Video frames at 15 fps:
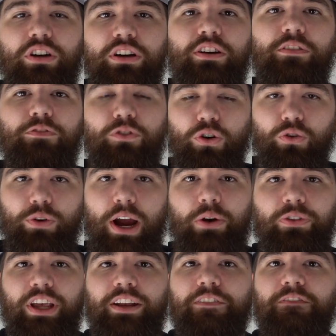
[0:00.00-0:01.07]
good for
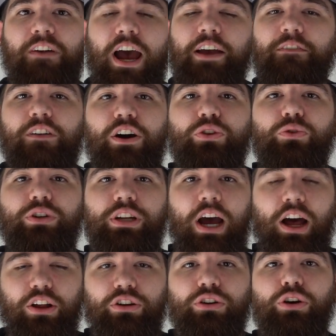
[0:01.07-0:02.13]
around that
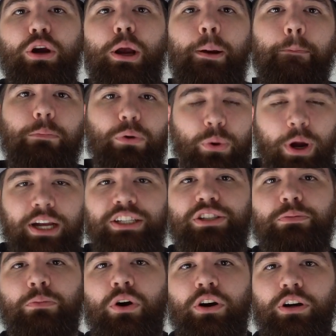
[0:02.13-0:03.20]
$500
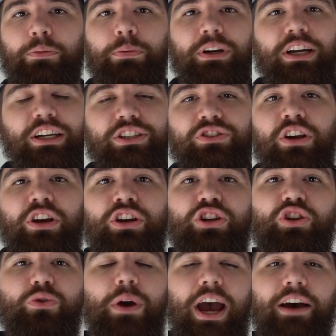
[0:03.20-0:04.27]
price mark, because
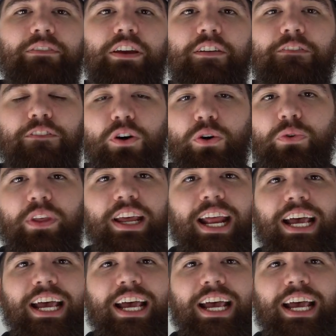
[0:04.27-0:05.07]
you have a phone that